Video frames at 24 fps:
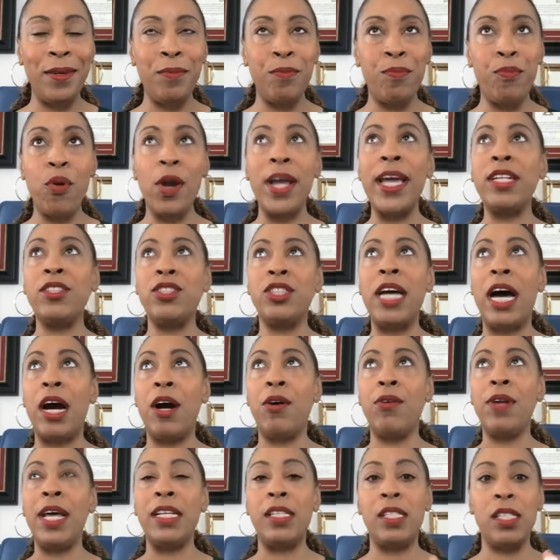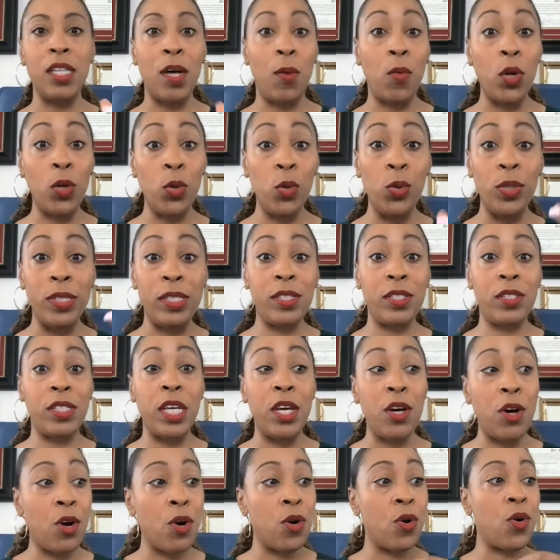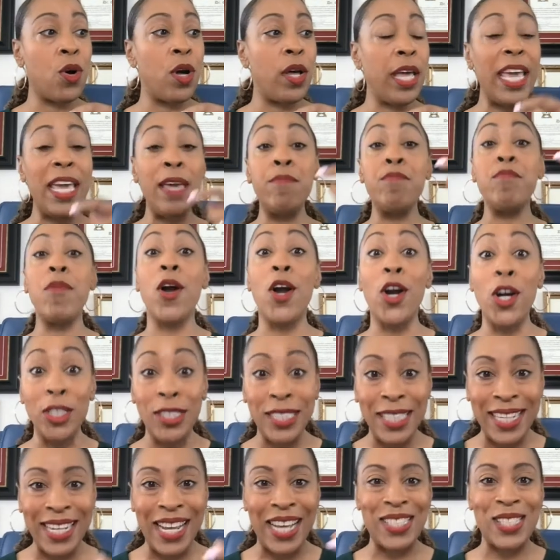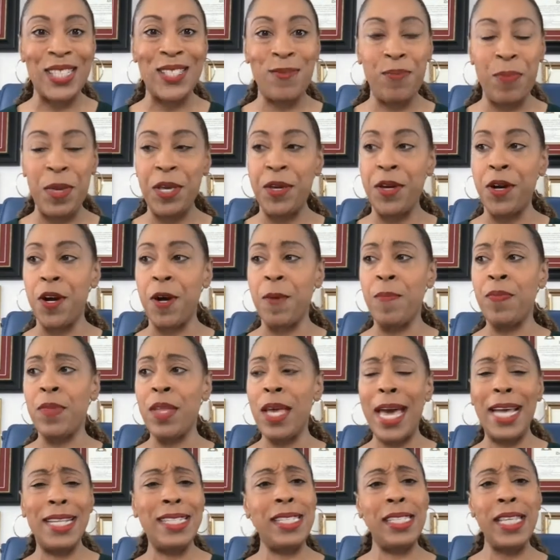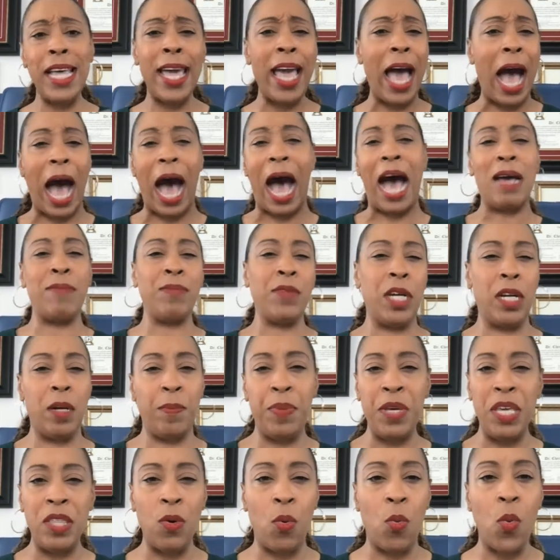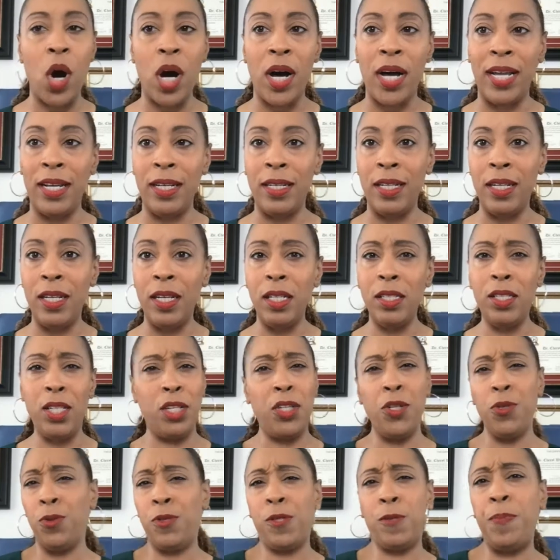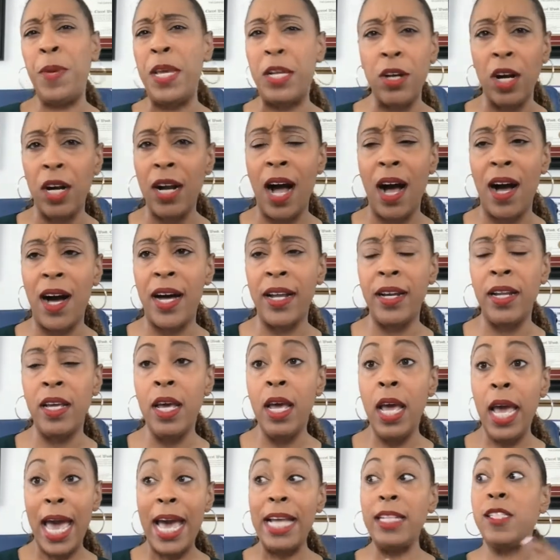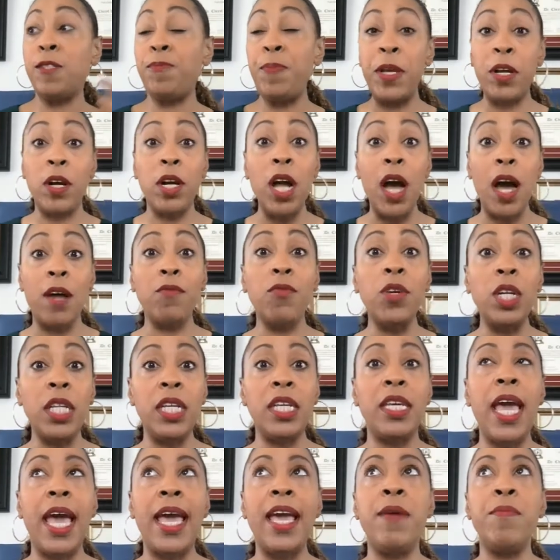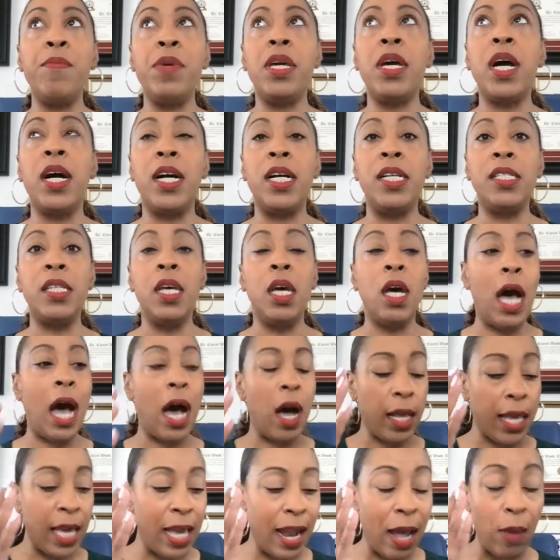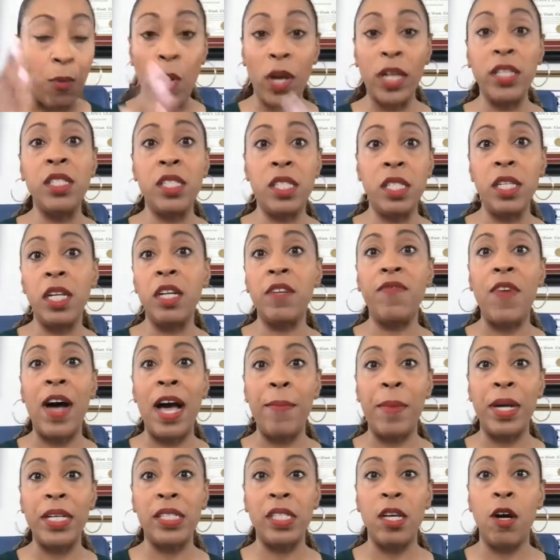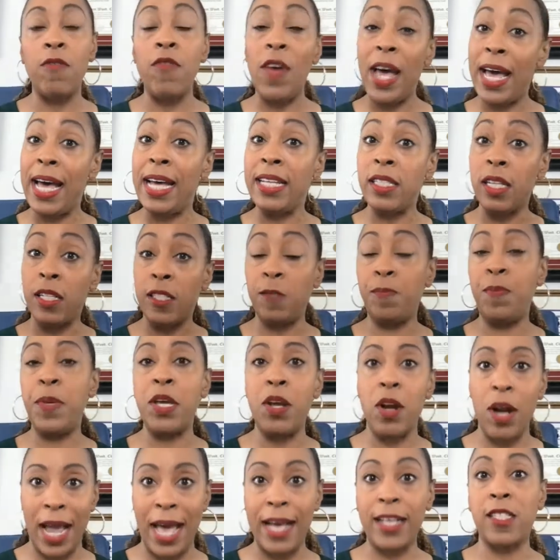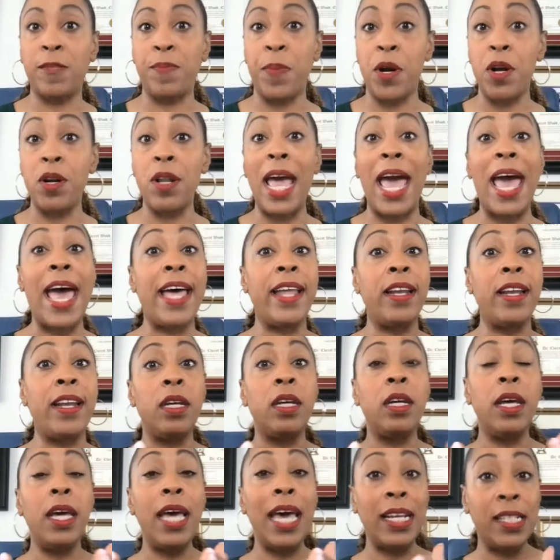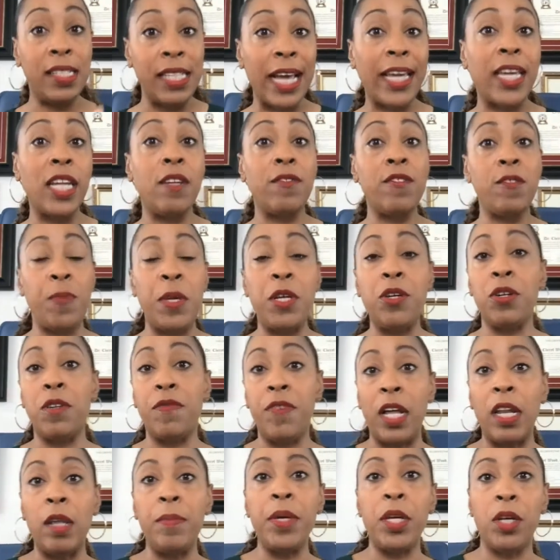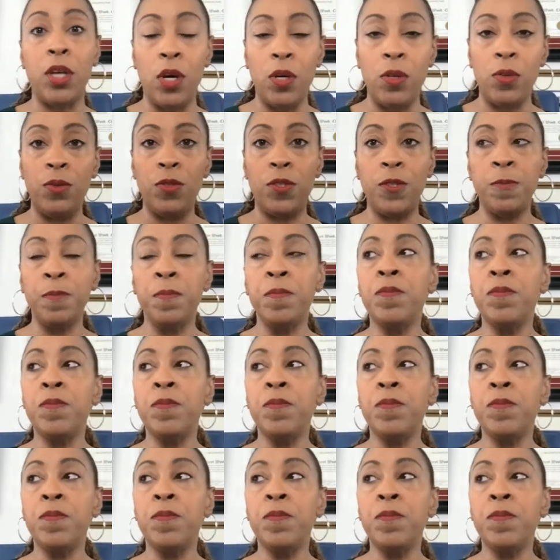branch out as someone who is still emerging as a speaker and say, I'm going to be the one to do SpeakerCon? And SpeakerCon really came because, again, I wanted to solidify myself as a speaker expert and executive speaker development coach.